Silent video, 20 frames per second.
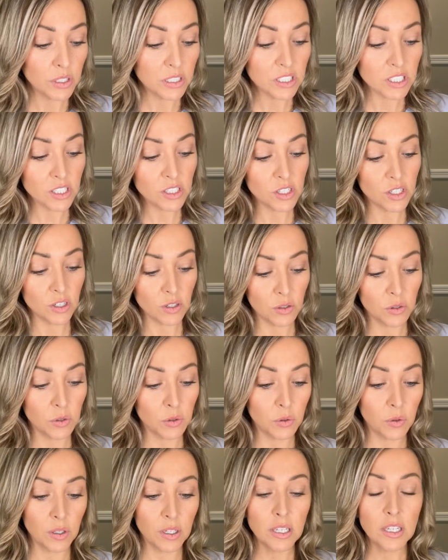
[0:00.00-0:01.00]
to
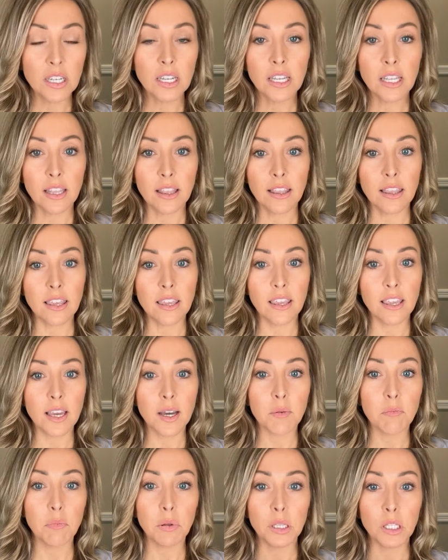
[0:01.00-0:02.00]
do the
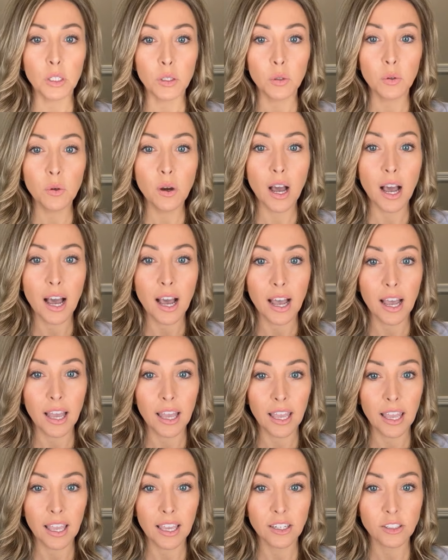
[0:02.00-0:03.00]
blue
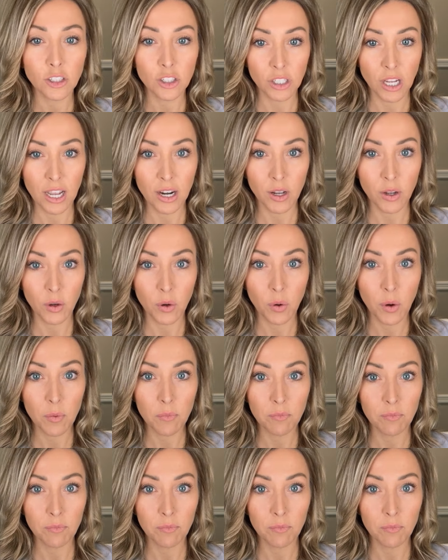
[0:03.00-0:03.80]
eye shadow